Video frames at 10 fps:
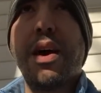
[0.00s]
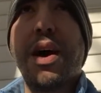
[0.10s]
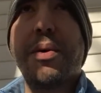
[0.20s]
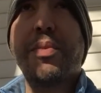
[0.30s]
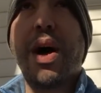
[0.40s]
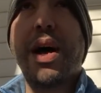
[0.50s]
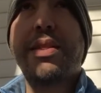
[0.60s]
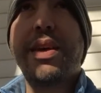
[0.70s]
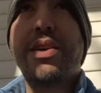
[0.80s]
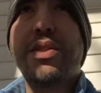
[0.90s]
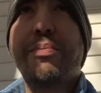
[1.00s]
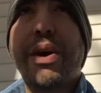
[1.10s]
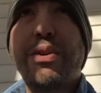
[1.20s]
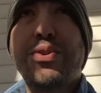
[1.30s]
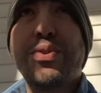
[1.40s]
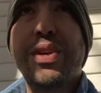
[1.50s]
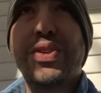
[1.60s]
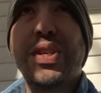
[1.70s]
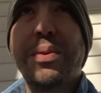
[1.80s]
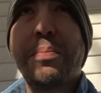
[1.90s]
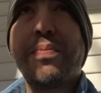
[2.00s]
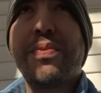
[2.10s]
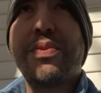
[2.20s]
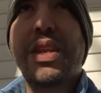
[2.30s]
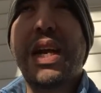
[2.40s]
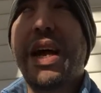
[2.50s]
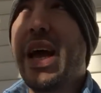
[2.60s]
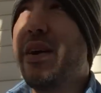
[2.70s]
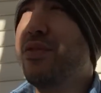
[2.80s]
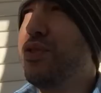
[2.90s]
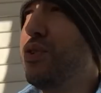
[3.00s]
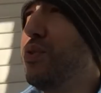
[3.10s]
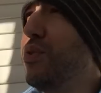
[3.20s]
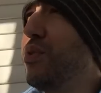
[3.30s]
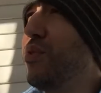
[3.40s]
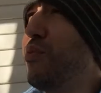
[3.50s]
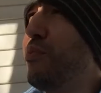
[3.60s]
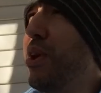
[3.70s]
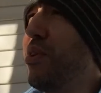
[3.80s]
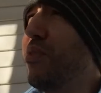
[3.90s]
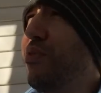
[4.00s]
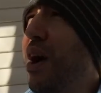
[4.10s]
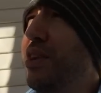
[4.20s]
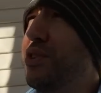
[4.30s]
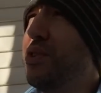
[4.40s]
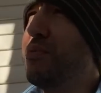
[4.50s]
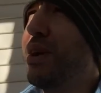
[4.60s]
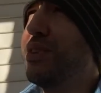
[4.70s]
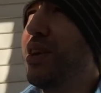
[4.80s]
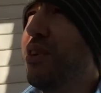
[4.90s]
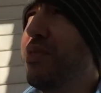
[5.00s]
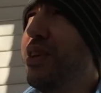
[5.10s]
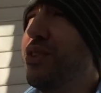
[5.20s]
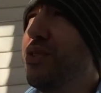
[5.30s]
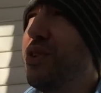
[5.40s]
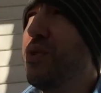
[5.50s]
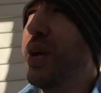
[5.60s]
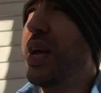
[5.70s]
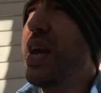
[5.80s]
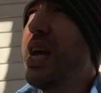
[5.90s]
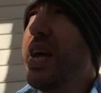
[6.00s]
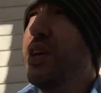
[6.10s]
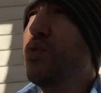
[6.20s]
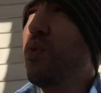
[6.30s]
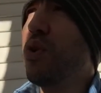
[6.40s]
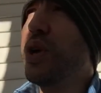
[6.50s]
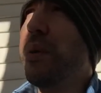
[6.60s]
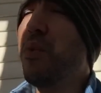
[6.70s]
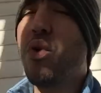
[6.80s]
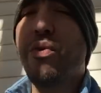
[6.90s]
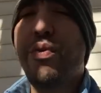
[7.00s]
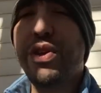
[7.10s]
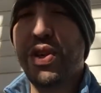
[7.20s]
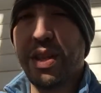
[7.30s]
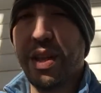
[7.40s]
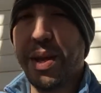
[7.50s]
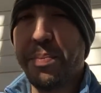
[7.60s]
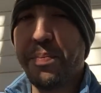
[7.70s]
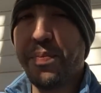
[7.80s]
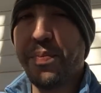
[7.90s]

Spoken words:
I think the better tradition that I have to better fine-tune myself into doing is working more efficiently.